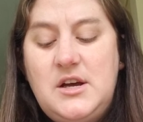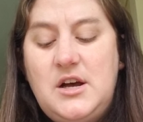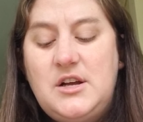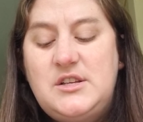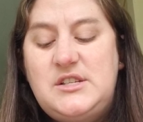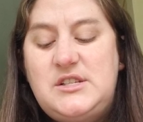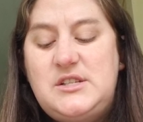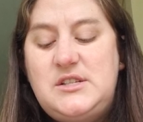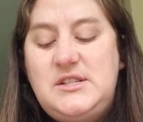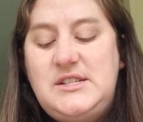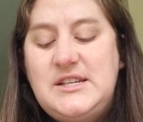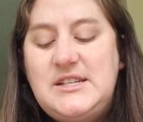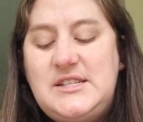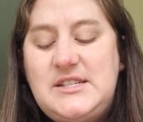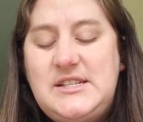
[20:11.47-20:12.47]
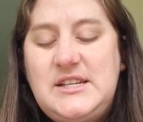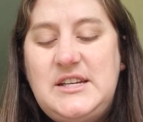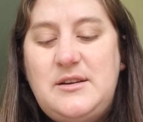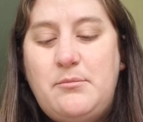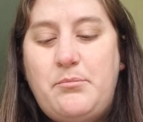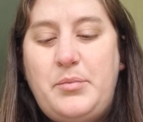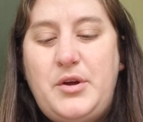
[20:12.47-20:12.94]
A distant,
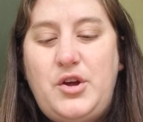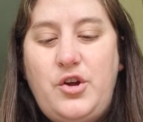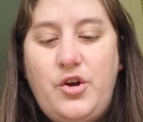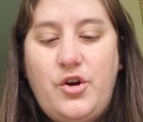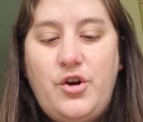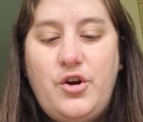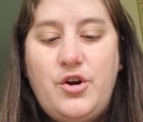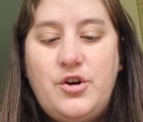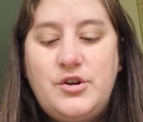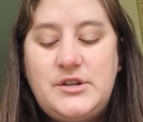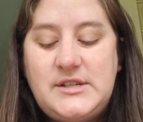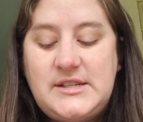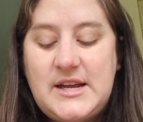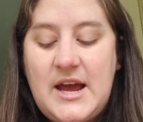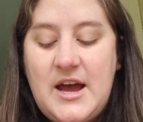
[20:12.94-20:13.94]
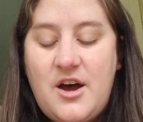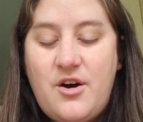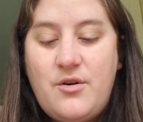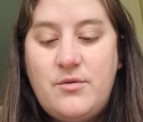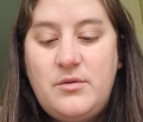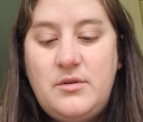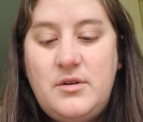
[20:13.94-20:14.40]
pure
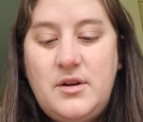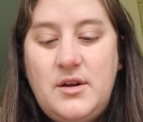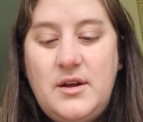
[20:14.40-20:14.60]
sound.